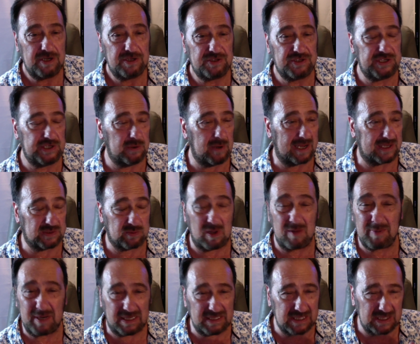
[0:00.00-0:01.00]
too as well,
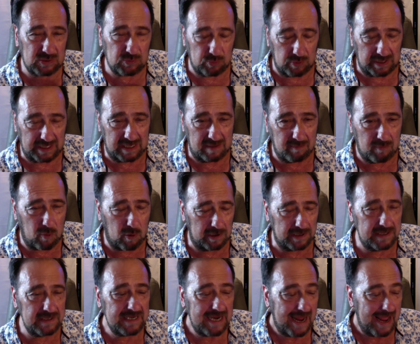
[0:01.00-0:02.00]
because it's really
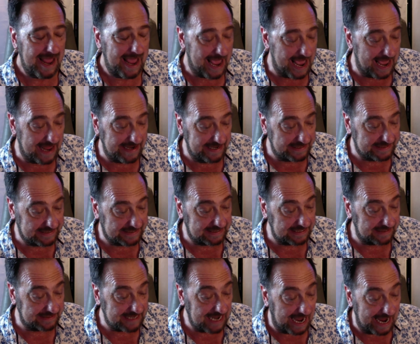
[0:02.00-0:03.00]
important, and it's
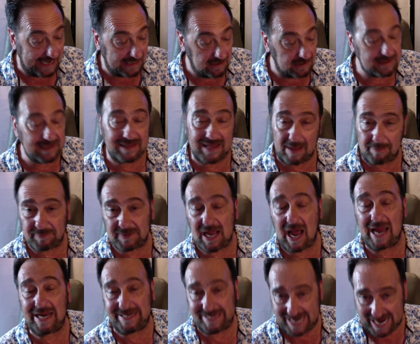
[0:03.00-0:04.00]
titled
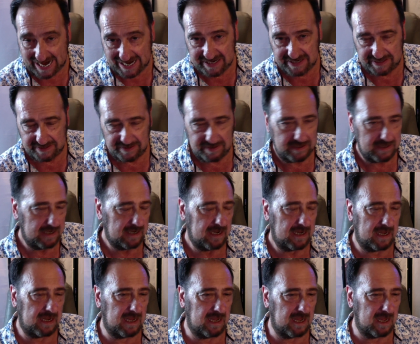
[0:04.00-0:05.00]
Lepti Nek.
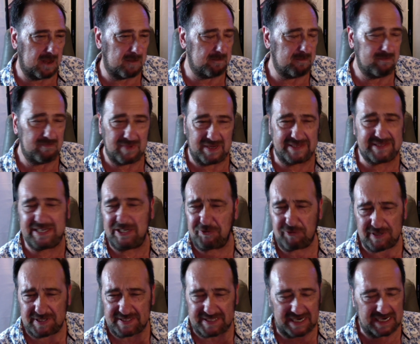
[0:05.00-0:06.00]
It's
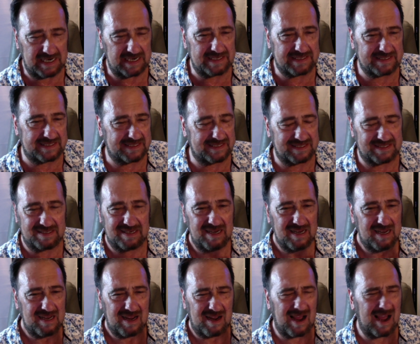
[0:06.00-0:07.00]
interesting. It's,
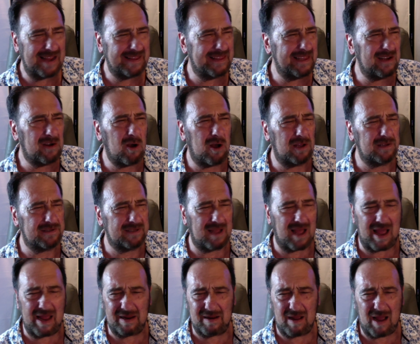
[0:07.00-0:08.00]
I think, called
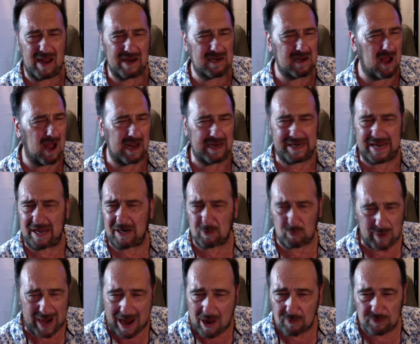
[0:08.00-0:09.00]
I Get
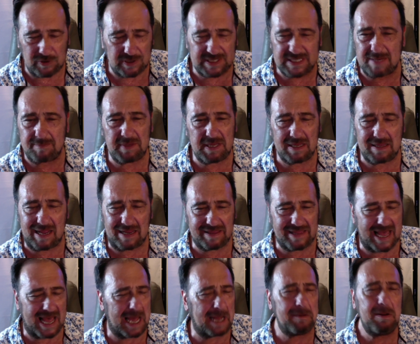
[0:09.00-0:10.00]
Around or something like
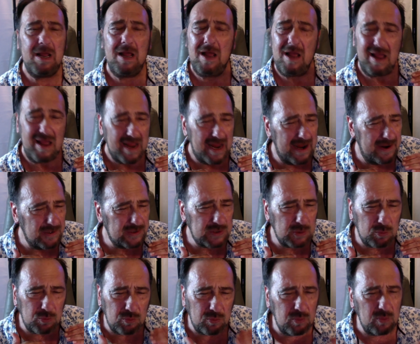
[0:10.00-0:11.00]
that. And it was a
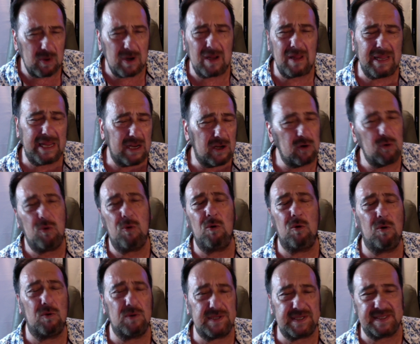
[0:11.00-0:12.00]
really
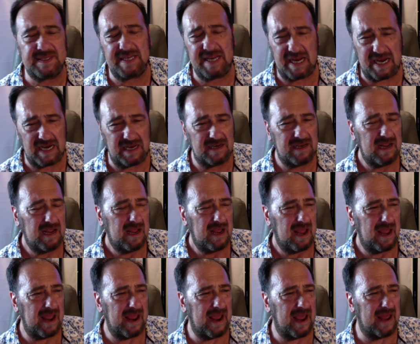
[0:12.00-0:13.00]
cool scene,
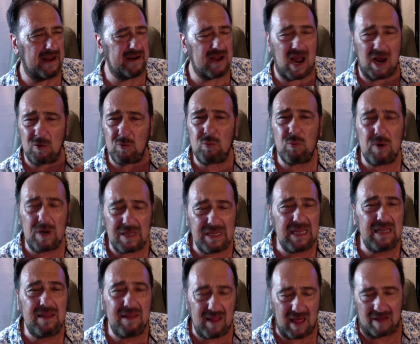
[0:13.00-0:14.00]
and I really
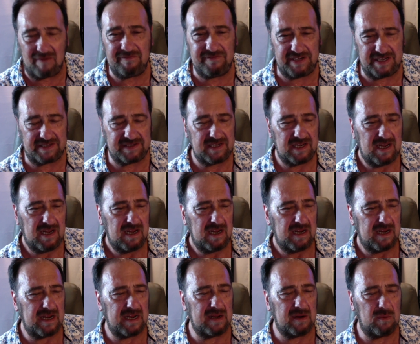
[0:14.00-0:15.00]
loved it.
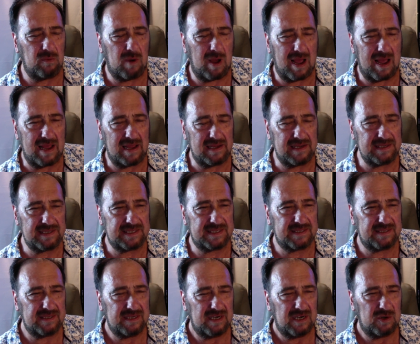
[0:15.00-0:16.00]
It
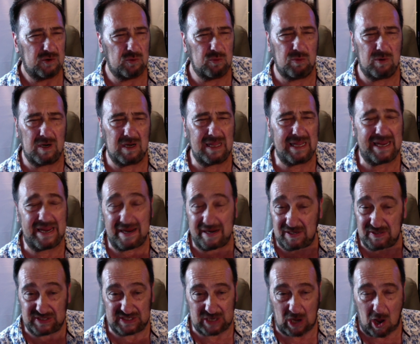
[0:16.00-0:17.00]
was really
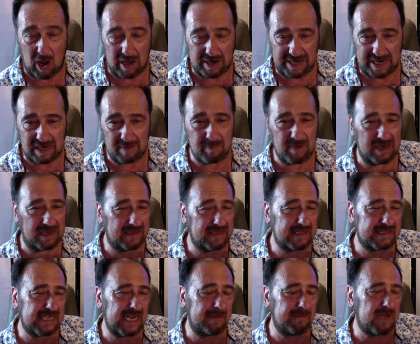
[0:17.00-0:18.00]
exotic, but at the
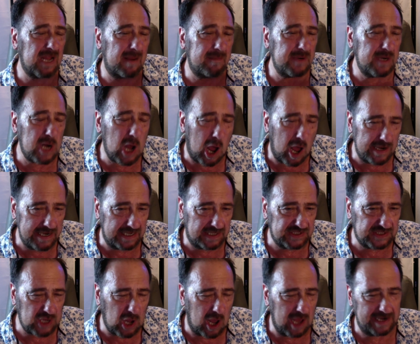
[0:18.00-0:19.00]
same time not
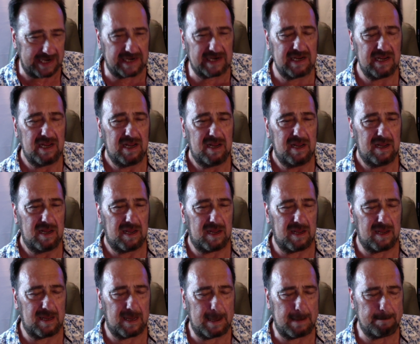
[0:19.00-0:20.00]
exotic.
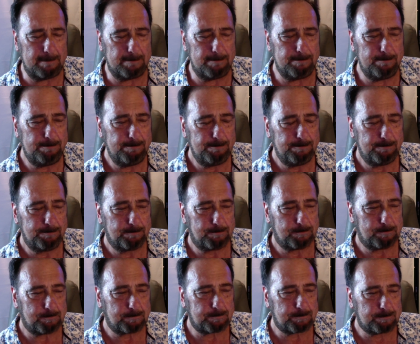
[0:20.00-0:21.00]

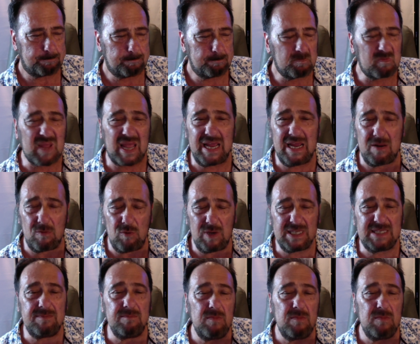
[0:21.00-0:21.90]
It was